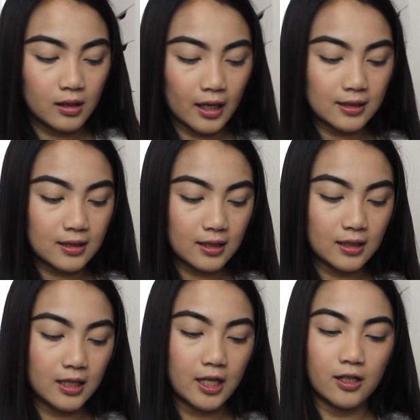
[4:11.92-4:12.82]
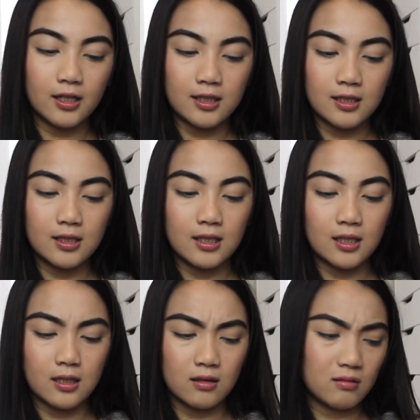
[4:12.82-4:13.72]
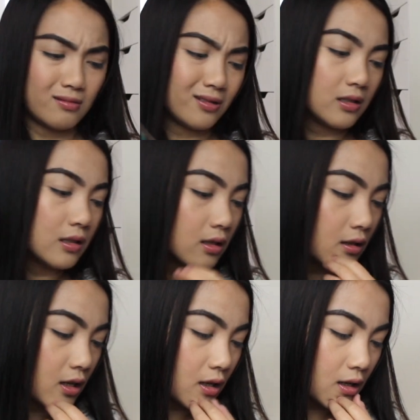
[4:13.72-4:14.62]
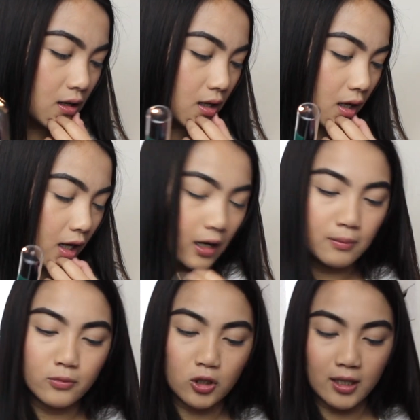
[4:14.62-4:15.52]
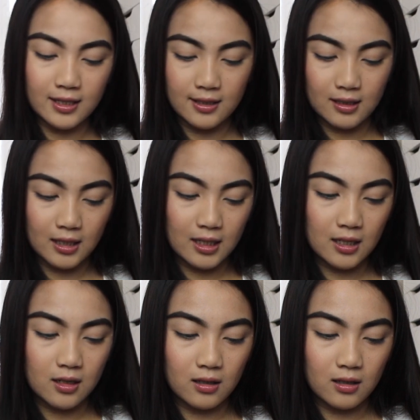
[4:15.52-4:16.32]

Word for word: Next thing in here is this Tristique